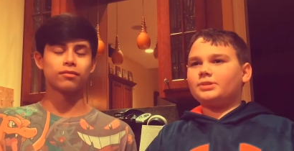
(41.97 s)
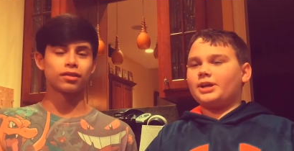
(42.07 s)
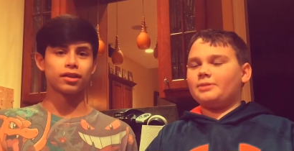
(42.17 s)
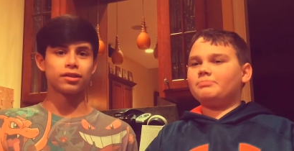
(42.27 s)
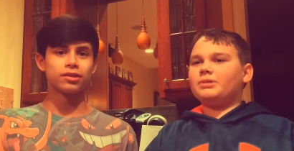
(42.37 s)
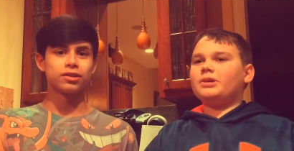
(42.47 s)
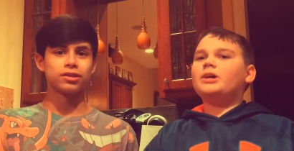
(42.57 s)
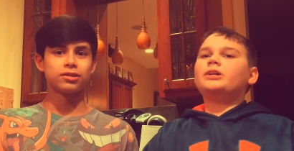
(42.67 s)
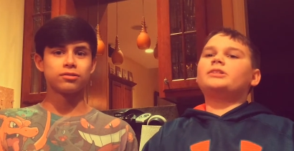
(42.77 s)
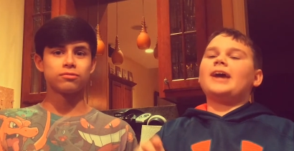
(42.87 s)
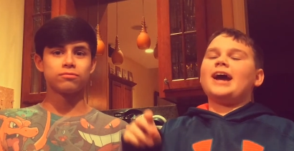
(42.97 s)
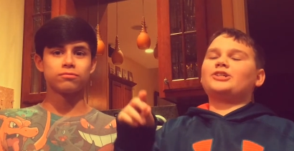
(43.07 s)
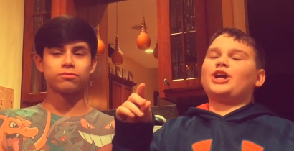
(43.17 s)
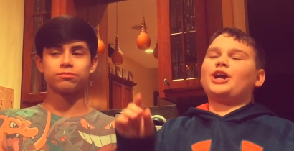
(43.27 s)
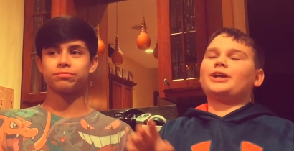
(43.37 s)
Speaker 1: Okay,
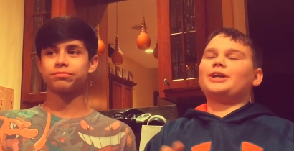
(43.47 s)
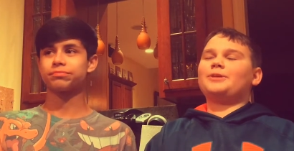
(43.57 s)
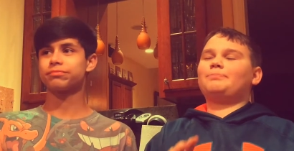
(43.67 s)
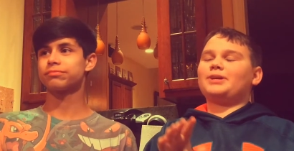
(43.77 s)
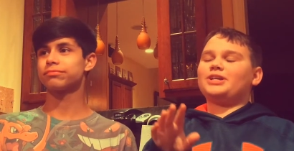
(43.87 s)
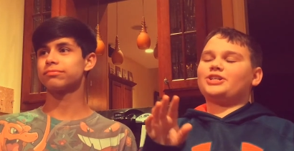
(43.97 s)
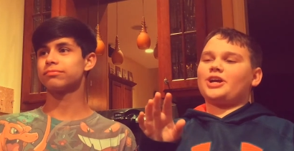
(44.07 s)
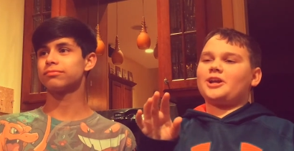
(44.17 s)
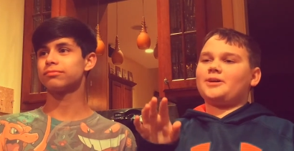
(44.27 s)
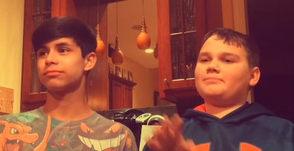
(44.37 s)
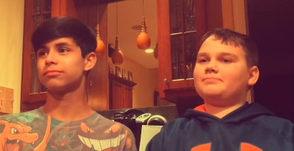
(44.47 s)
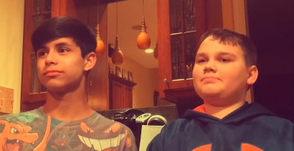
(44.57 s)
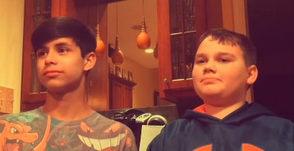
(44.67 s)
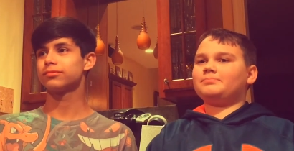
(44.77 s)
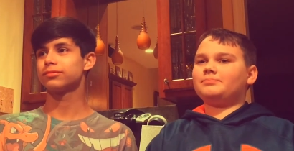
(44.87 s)
Dasher, can you please shut up?
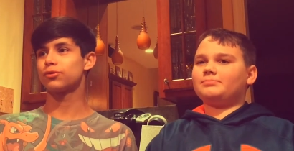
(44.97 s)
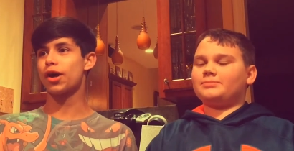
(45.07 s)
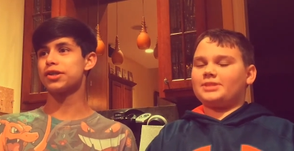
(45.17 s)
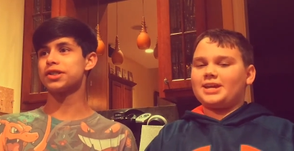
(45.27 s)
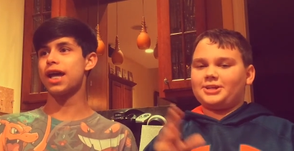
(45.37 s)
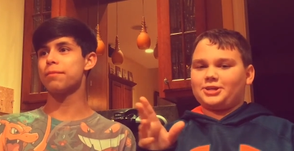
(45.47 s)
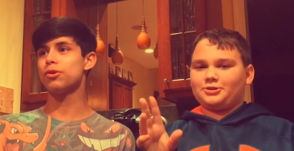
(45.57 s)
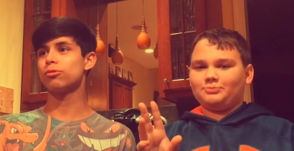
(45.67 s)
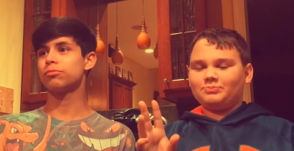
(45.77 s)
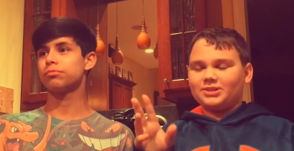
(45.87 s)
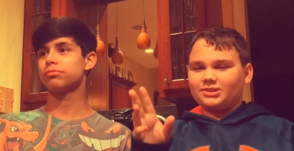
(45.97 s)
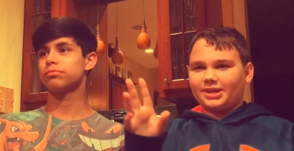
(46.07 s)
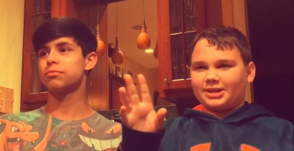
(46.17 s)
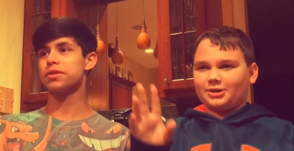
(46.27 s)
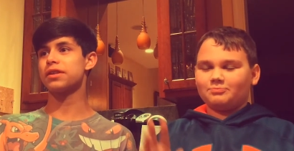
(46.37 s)
Right, Thank stab you. you
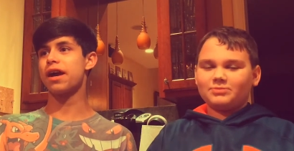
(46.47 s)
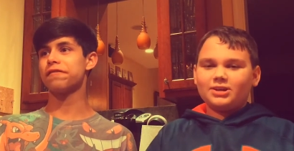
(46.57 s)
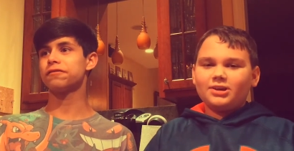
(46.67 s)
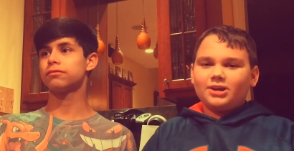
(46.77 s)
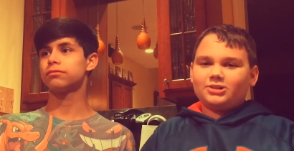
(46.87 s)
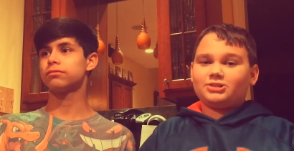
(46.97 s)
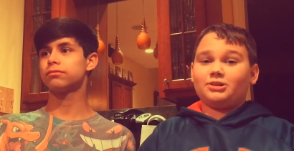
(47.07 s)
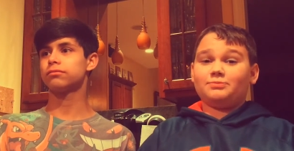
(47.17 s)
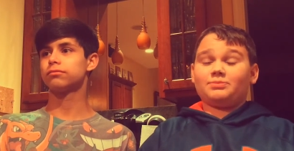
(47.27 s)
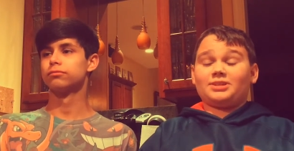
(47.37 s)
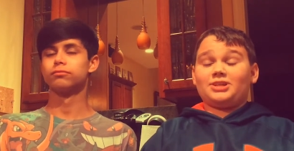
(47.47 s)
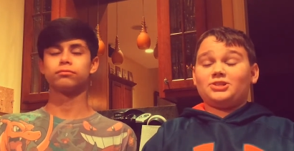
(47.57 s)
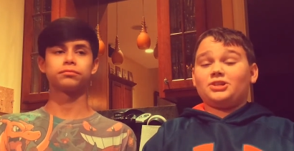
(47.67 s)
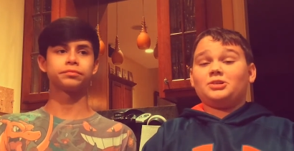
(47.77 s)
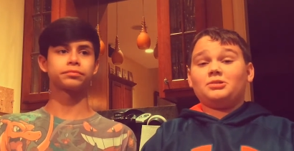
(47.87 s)
Thank with you. a knife. So he's
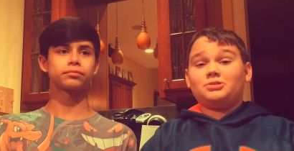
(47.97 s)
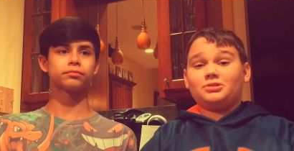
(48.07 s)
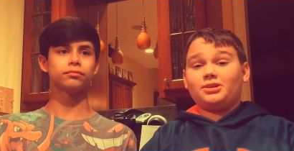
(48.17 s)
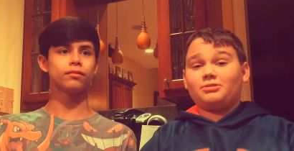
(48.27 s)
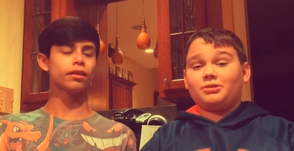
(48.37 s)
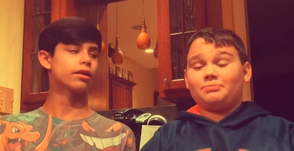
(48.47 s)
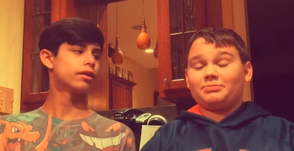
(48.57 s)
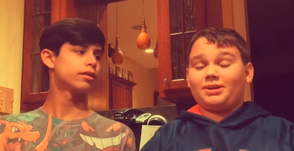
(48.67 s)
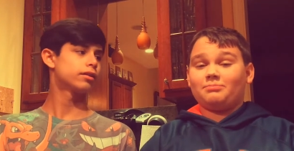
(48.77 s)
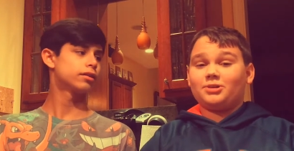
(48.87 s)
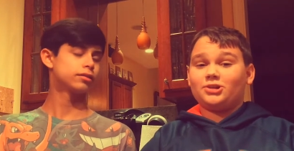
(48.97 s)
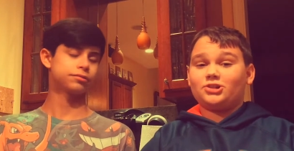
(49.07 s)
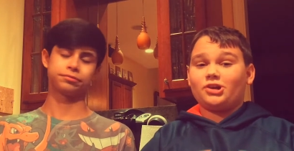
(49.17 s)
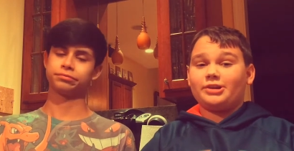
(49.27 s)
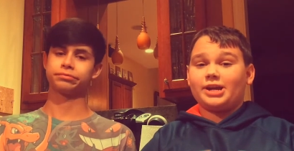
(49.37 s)
gonna go into another room. I'm gonna
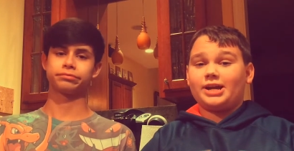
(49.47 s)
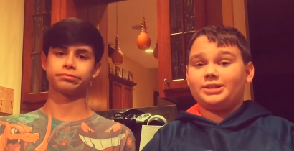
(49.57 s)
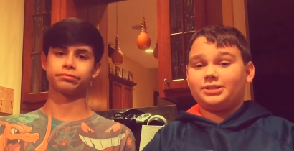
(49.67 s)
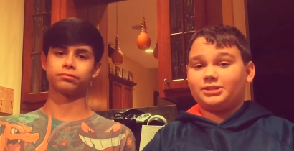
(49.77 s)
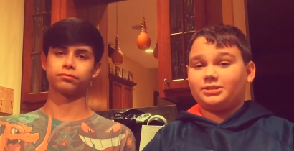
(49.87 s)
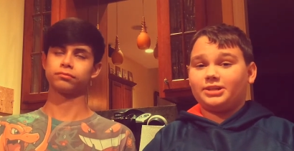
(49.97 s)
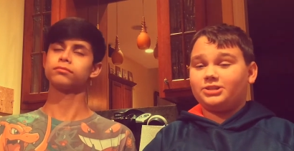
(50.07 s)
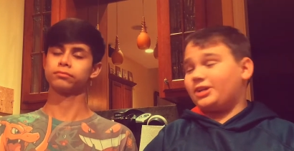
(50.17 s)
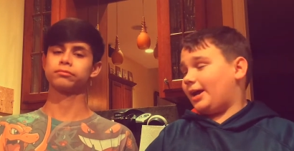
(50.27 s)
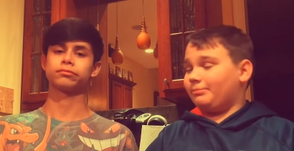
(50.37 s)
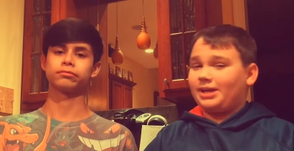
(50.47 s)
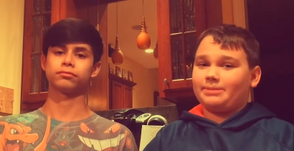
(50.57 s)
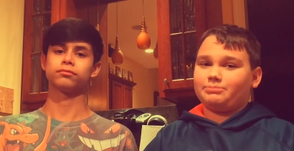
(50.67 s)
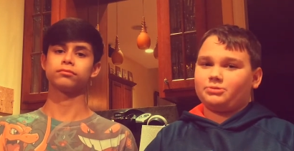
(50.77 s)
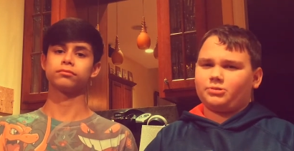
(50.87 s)
show you guys in time
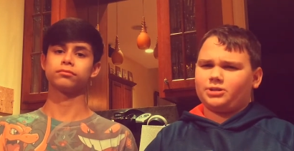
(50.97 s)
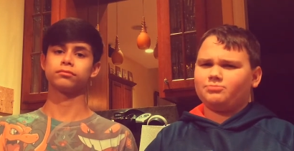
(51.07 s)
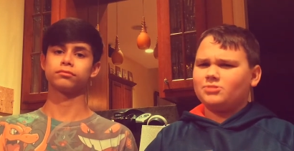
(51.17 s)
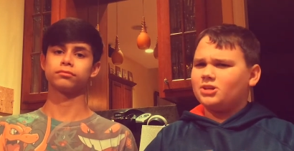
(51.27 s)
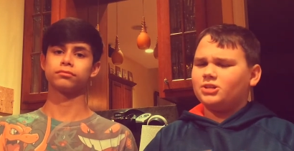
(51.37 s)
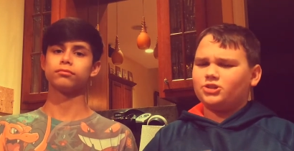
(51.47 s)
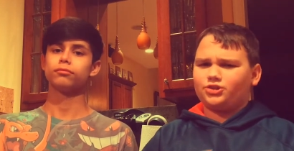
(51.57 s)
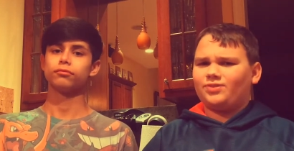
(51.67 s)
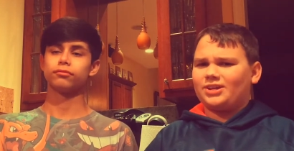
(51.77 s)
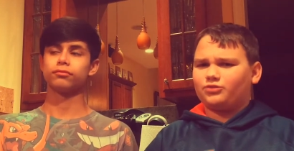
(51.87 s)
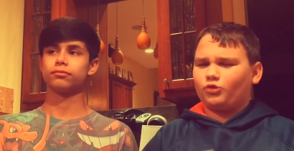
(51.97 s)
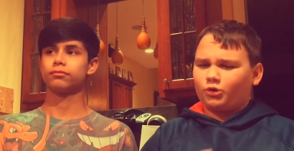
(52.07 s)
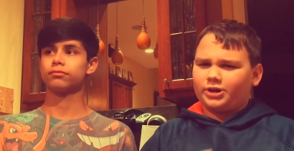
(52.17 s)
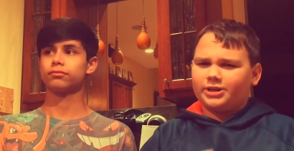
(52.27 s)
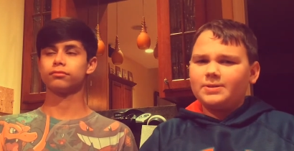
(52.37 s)
lapse or fast
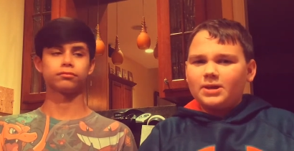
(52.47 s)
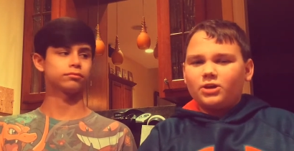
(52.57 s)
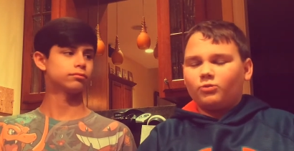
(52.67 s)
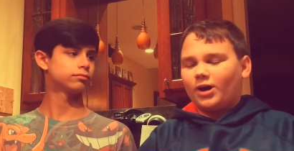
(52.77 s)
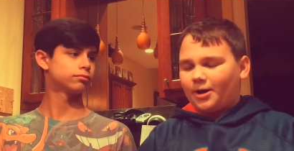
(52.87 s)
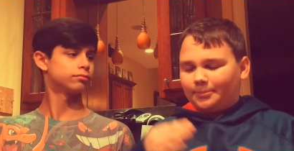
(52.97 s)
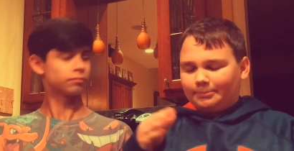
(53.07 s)
forward it while